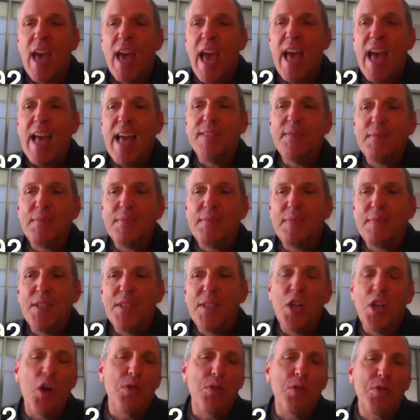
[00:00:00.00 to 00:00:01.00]
and
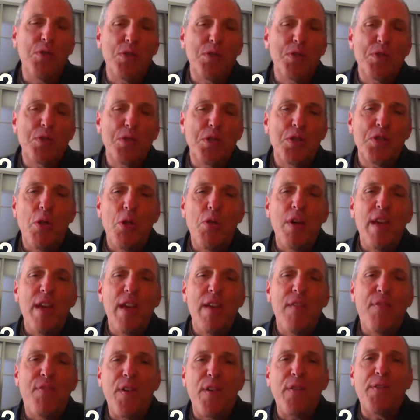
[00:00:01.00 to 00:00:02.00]
there's
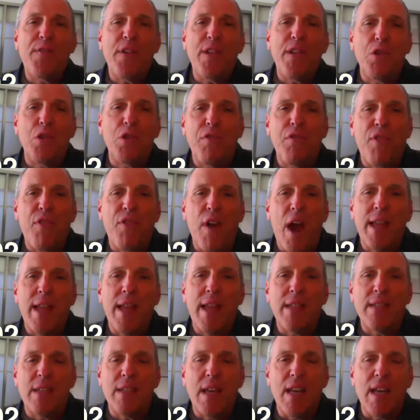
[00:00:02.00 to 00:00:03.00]
only 52
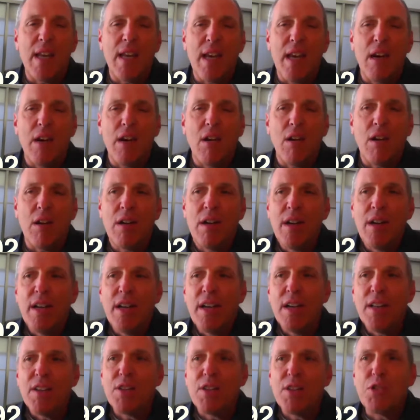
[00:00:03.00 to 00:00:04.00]
Fridays in a year.
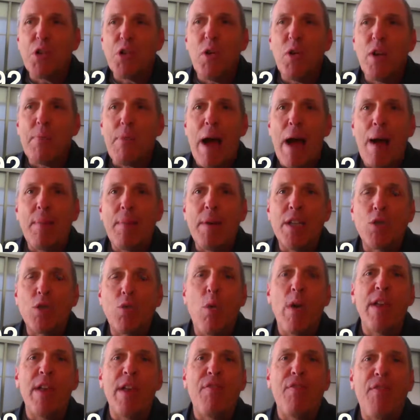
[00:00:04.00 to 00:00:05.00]
There's only probably
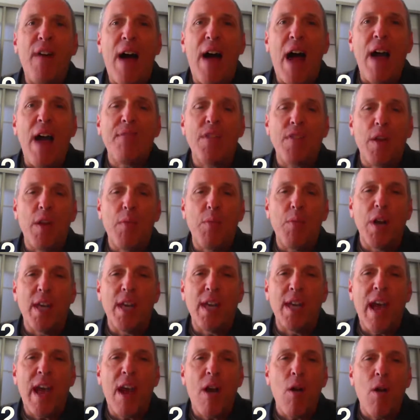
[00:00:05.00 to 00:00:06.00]
25 that they
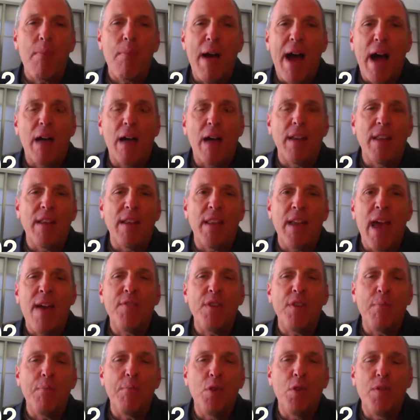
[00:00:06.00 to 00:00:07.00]
really care about in the
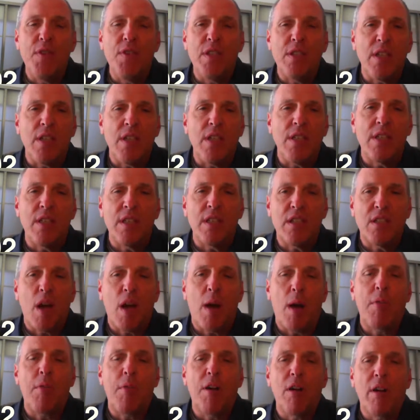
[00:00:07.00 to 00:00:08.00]
heavy movie season,
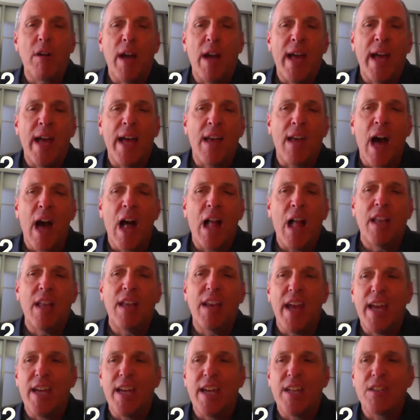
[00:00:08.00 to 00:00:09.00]
summer and the
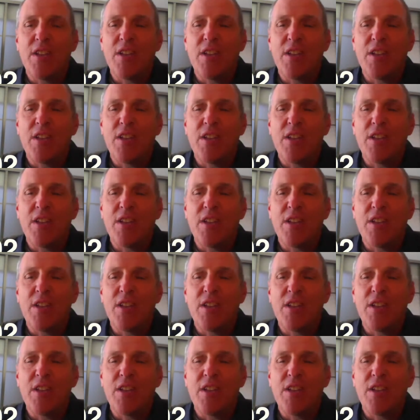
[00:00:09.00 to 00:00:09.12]
holidays.